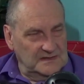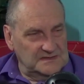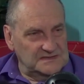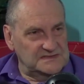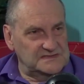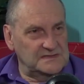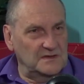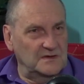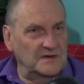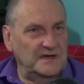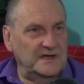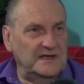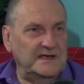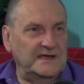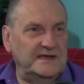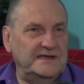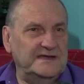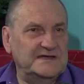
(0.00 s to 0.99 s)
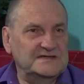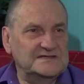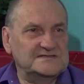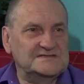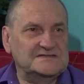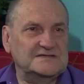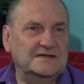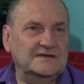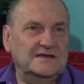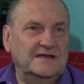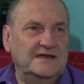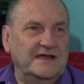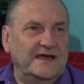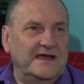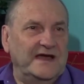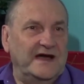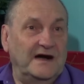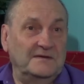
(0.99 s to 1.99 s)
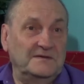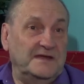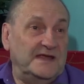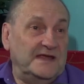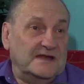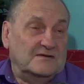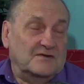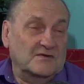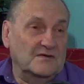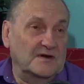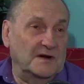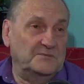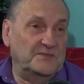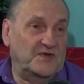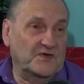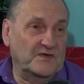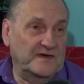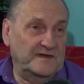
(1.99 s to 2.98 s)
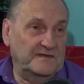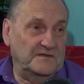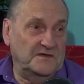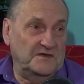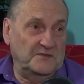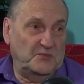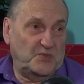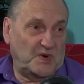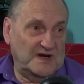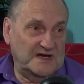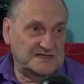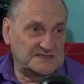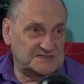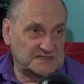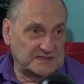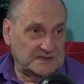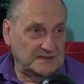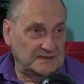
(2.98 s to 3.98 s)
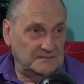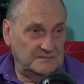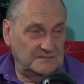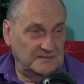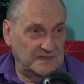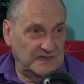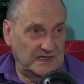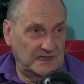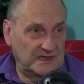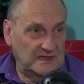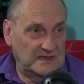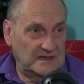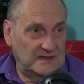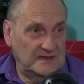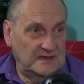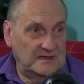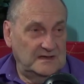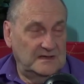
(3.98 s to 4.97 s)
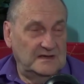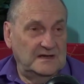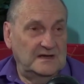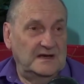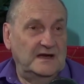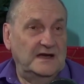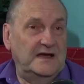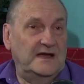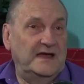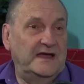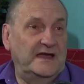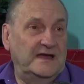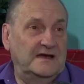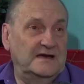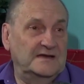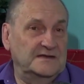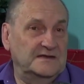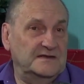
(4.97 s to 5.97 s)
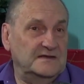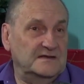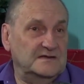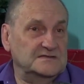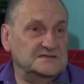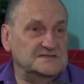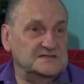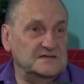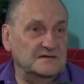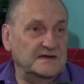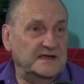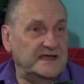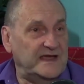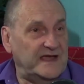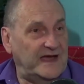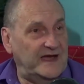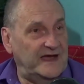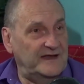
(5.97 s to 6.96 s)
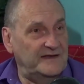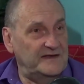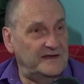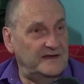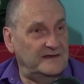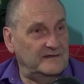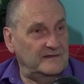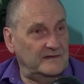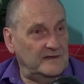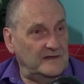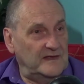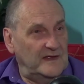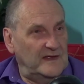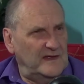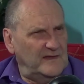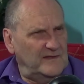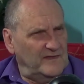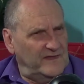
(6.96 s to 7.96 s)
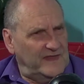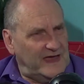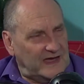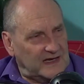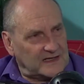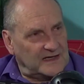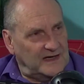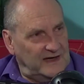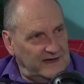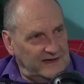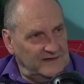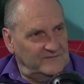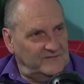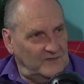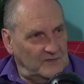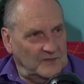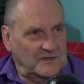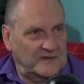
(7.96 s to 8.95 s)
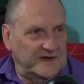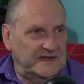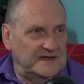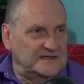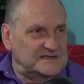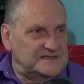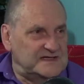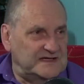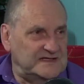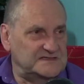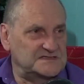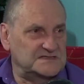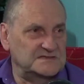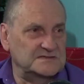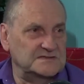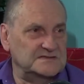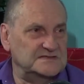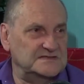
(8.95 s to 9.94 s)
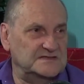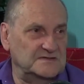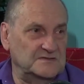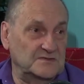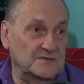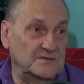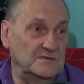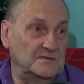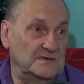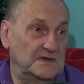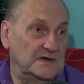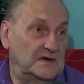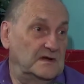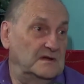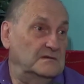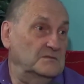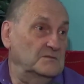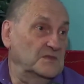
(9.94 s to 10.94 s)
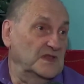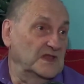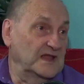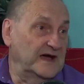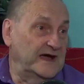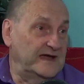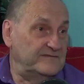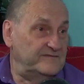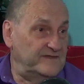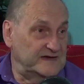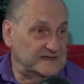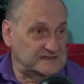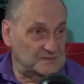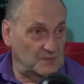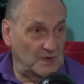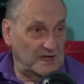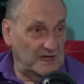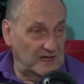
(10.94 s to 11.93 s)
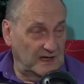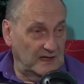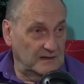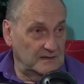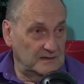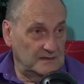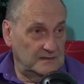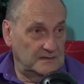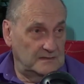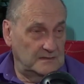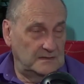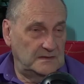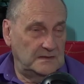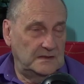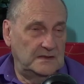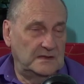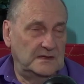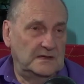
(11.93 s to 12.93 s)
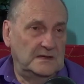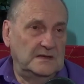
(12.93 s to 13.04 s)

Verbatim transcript: So his, I mean, he grew up during the Depression, mm-hmm. and so he had that kind of orientation to life as well. True.